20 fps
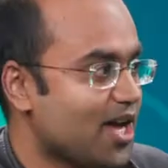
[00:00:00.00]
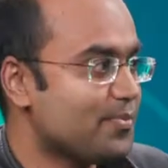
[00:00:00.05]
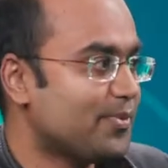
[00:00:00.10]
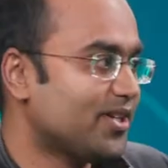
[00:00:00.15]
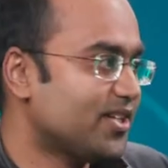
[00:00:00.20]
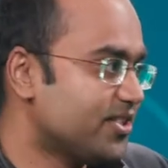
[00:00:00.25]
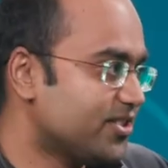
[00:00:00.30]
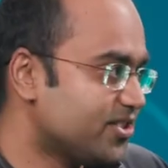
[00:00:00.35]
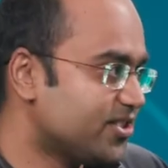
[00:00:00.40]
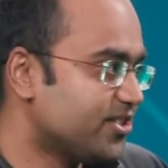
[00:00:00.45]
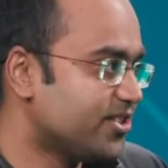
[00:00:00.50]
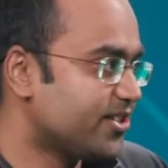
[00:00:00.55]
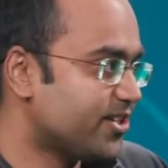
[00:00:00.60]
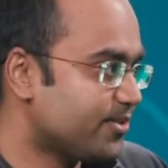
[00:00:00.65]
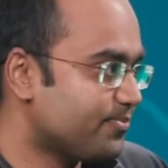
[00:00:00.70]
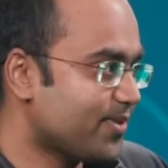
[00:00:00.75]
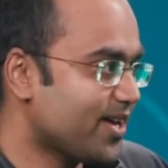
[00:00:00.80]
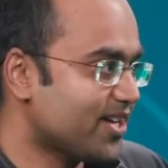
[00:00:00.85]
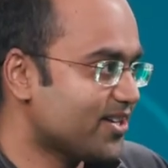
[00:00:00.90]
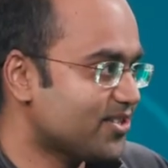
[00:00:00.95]
I'm an
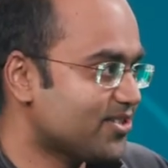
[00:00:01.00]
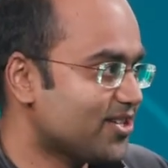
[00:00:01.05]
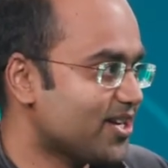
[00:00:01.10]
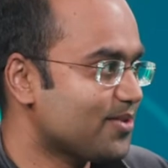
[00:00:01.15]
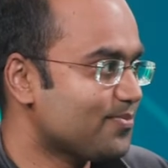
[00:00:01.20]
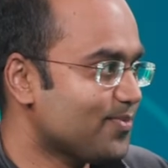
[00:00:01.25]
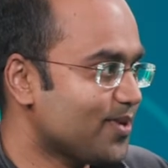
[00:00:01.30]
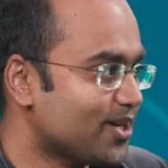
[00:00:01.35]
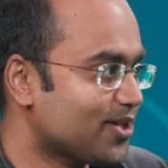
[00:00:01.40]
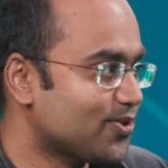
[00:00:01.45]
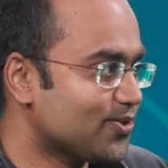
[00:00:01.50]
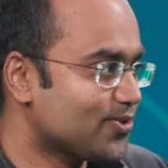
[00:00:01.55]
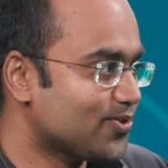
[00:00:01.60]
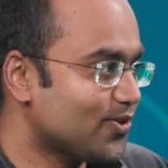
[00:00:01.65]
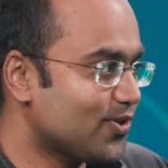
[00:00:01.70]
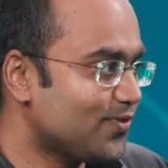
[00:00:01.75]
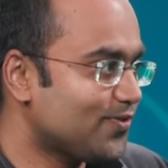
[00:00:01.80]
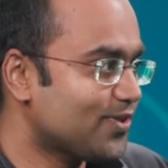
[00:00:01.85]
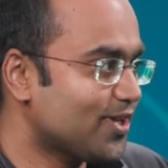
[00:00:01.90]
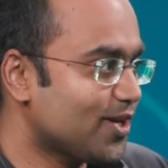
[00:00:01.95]
engineering manager at
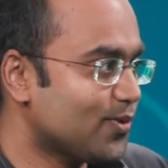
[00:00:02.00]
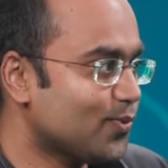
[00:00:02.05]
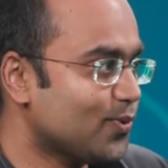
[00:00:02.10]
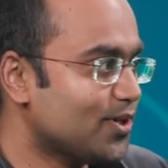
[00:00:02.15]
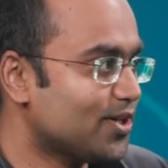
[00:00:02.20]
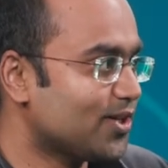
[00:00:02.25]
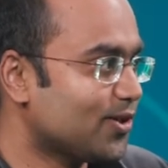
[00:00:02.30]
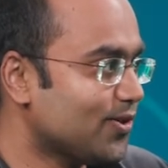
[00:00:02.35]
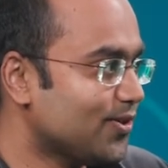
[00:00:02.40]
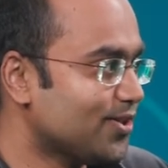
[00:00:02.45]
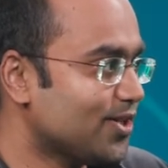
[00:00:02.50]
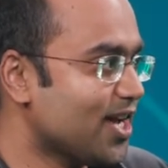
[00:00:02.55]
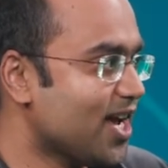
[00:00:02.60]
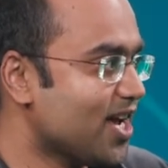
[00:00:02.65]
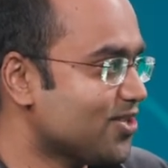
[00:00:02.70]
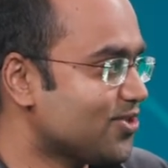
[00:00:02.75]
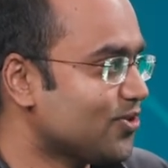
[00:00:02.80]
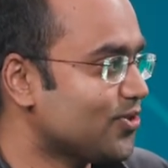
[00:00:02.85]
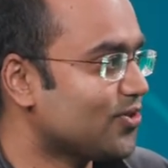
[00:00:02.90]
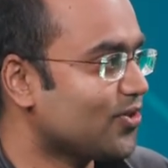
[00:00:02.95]
Microsoft. I work on the
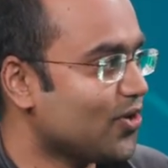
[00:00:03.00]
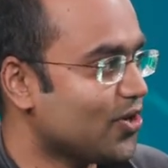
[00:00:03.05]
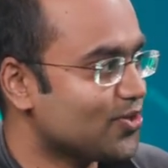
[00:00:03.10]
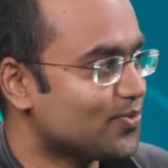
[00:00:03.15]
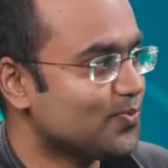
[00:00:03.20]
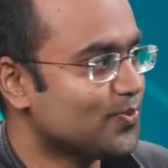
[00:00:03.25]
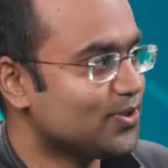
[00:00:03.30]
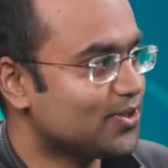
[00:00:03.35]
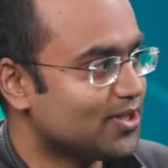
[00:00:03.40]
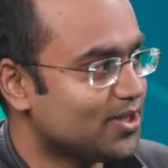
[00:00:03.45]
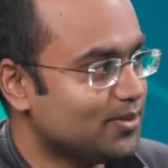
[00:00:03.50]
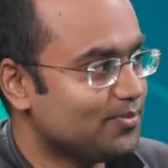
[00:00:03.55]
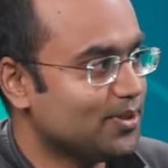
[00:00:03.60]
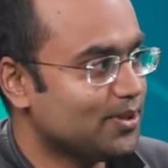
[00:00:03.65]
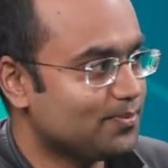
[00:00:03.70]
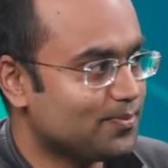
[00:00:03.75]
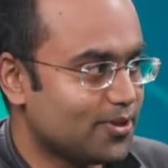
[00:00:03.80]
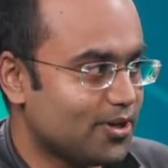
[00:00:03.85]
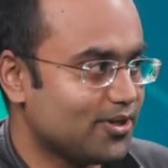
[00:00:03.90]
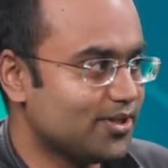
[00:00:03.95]
Azure Cosmos
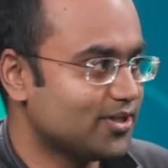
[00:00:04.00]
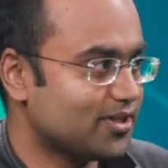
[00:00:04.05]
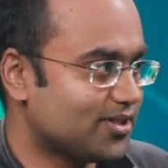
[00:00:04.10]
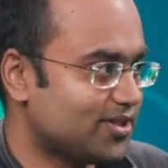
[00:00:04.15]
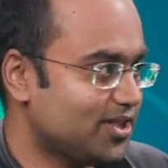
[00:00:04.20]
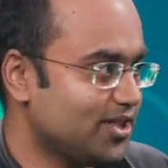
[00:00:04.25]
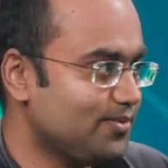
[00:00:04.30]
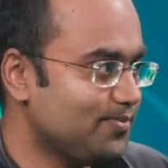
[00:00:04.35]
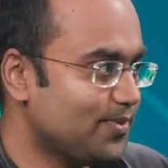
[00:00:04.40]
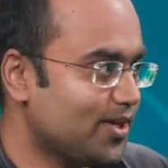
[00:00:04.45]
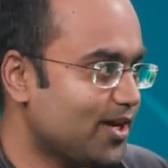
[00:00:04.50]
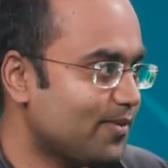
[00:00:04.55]
DB product team.